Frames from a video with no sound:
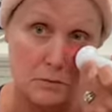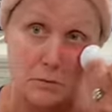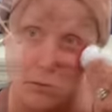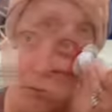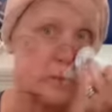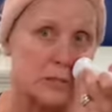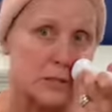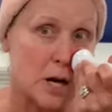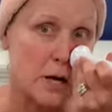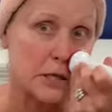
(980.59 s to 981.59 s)
Serum is
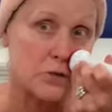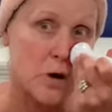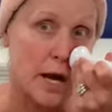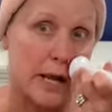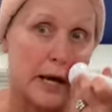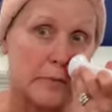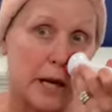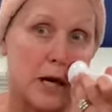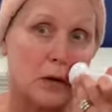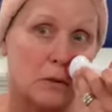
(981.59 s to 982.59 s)
starting to dry up
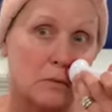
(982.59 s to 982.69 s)
now.